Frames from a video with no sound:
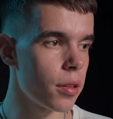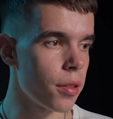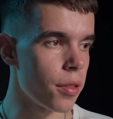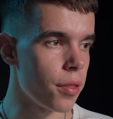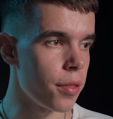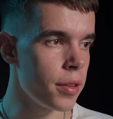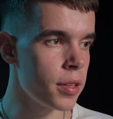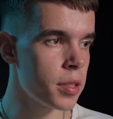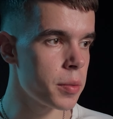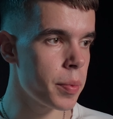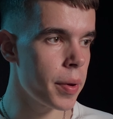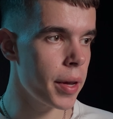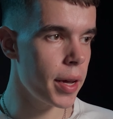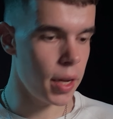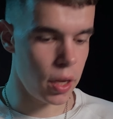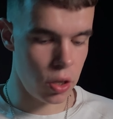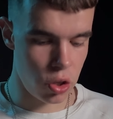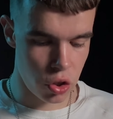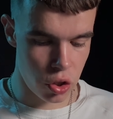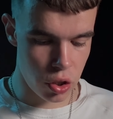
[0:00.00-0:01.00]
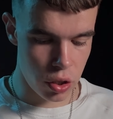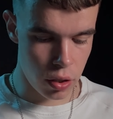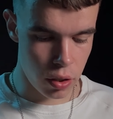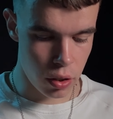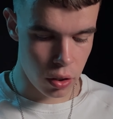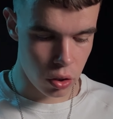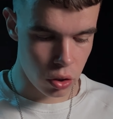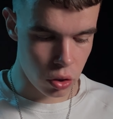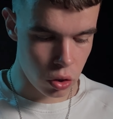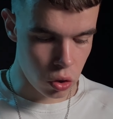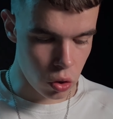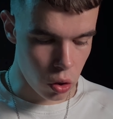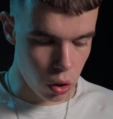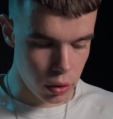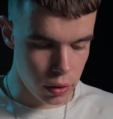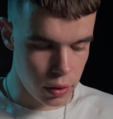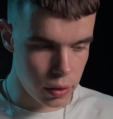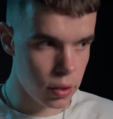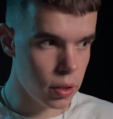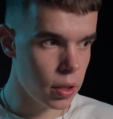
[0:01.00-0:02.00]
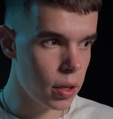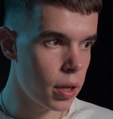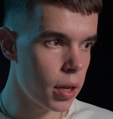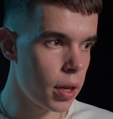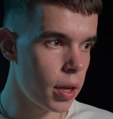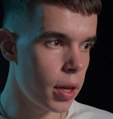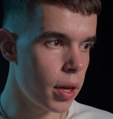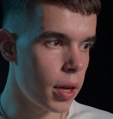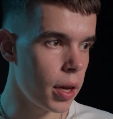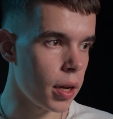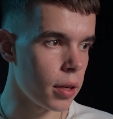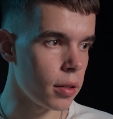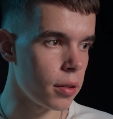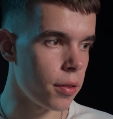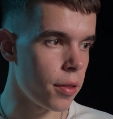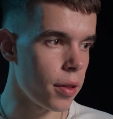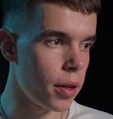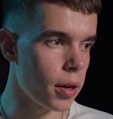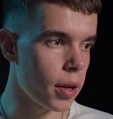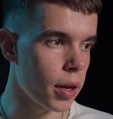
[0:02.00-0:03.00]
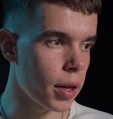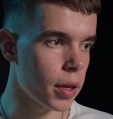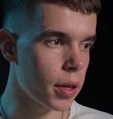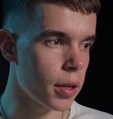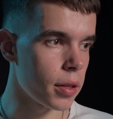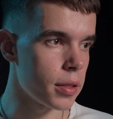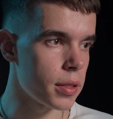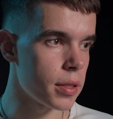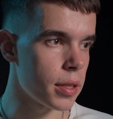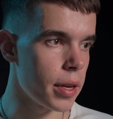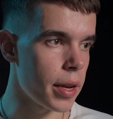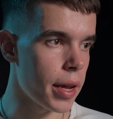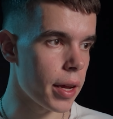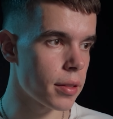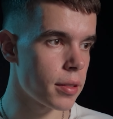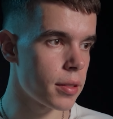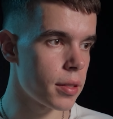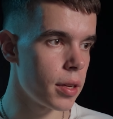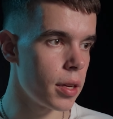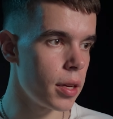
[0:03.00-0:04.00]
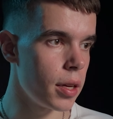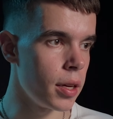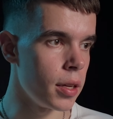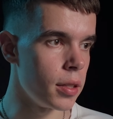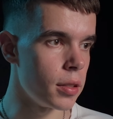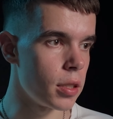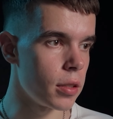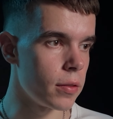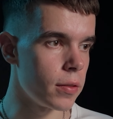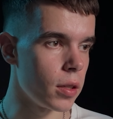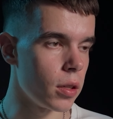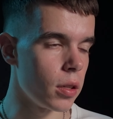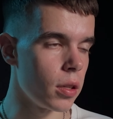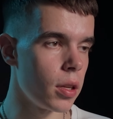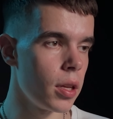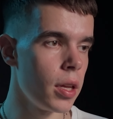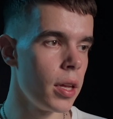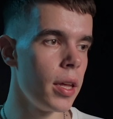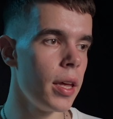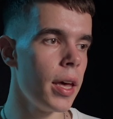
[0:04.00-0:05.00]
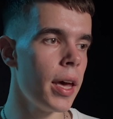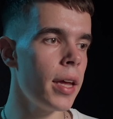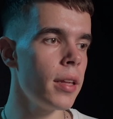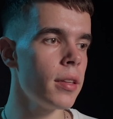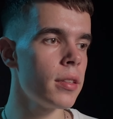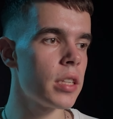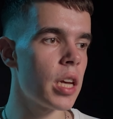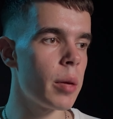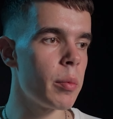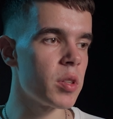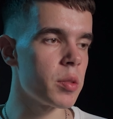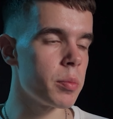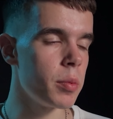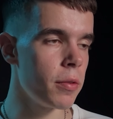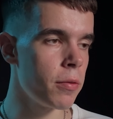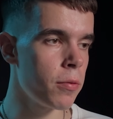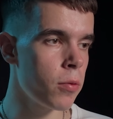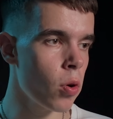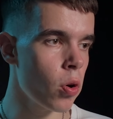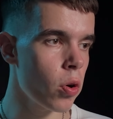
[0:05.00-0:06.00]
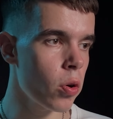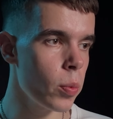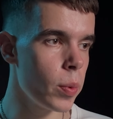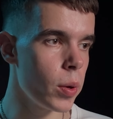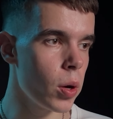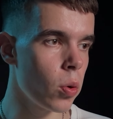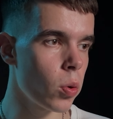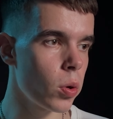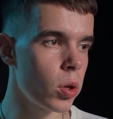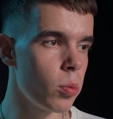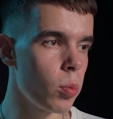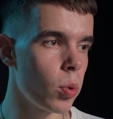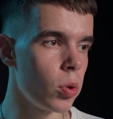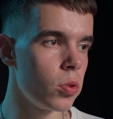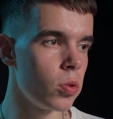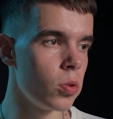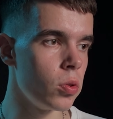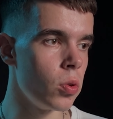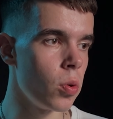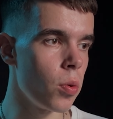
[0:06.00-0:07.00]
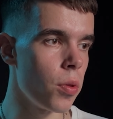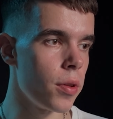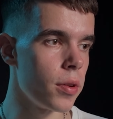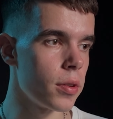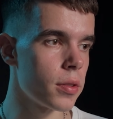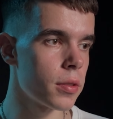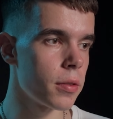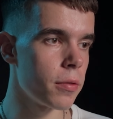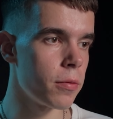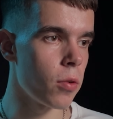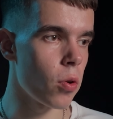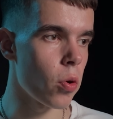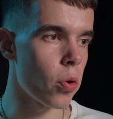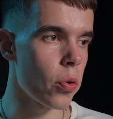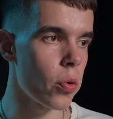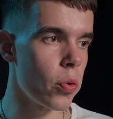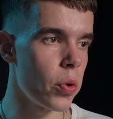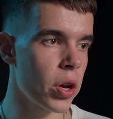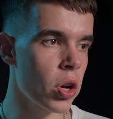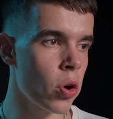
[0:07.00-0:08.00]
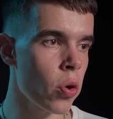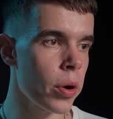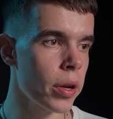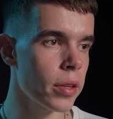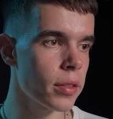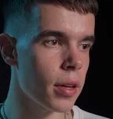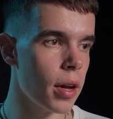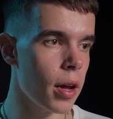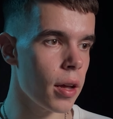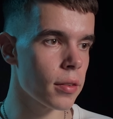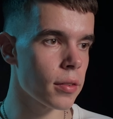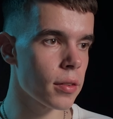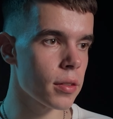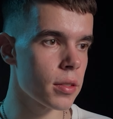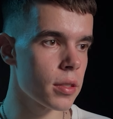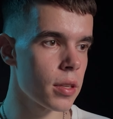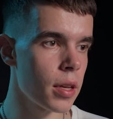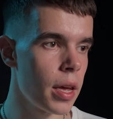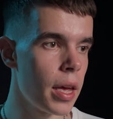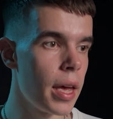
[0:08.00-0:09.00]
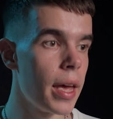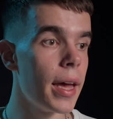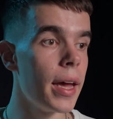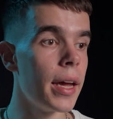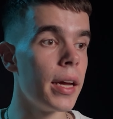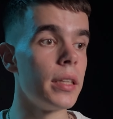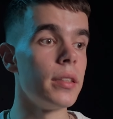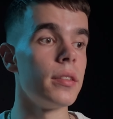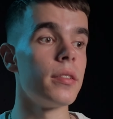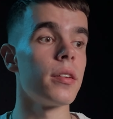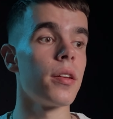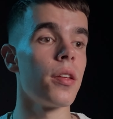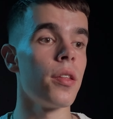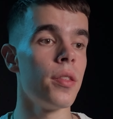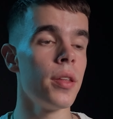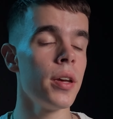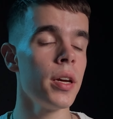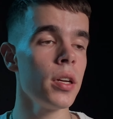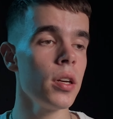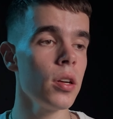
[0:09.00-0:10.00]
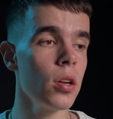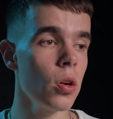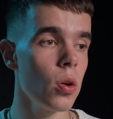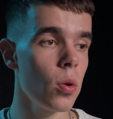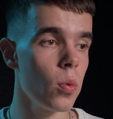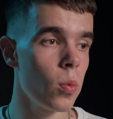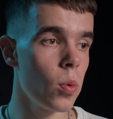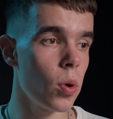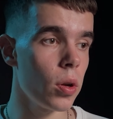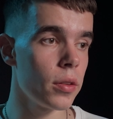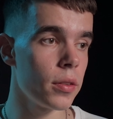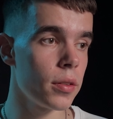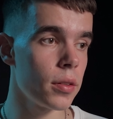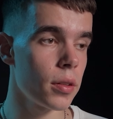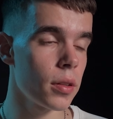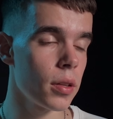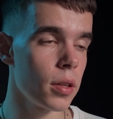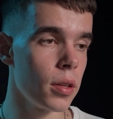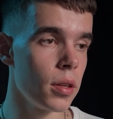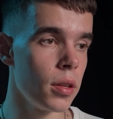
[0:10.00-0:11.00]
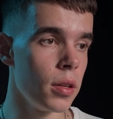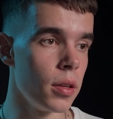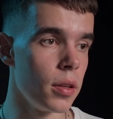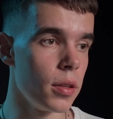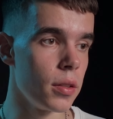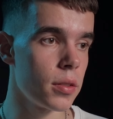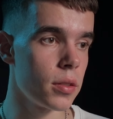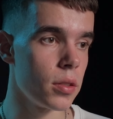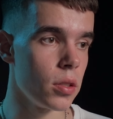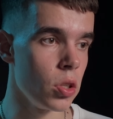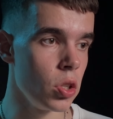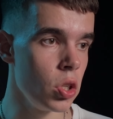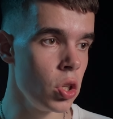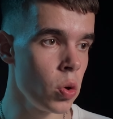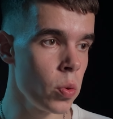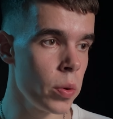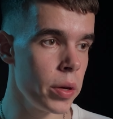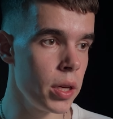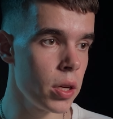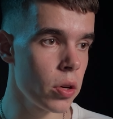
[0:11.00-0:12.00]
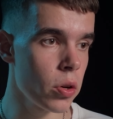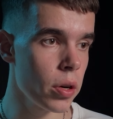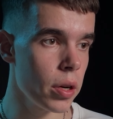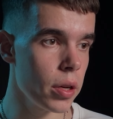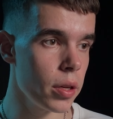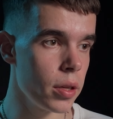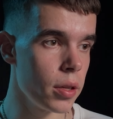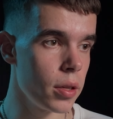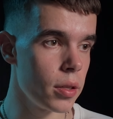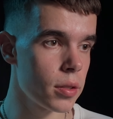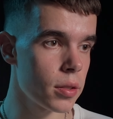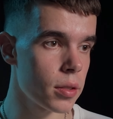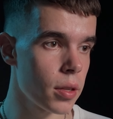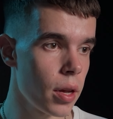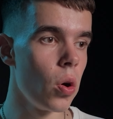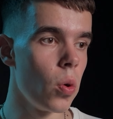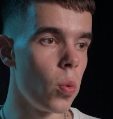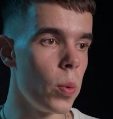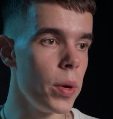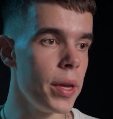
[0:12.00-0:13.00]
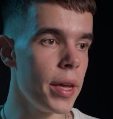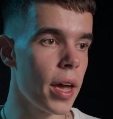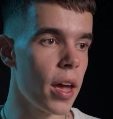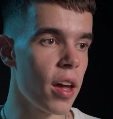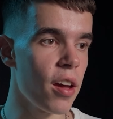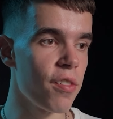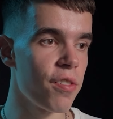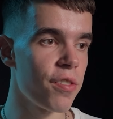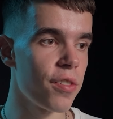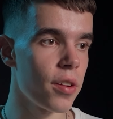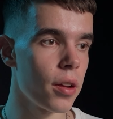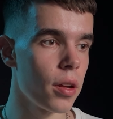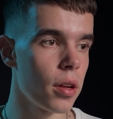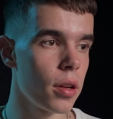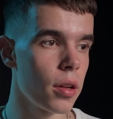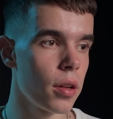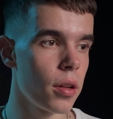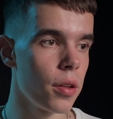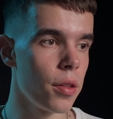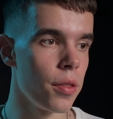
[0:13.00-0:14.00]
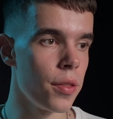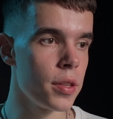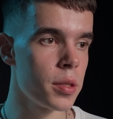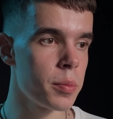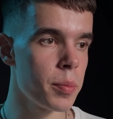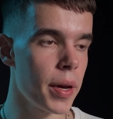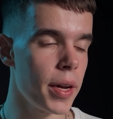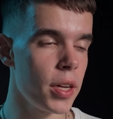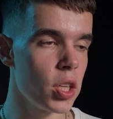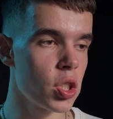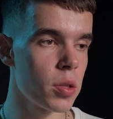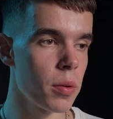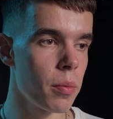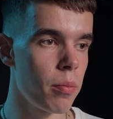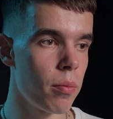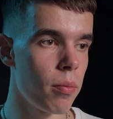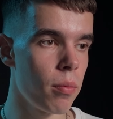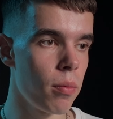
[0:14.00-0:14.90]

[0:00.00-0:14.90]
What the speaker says: this page dot and then I can select interval. And same as before, we only want to do this for recurring tasks. And then what is new here is we have this page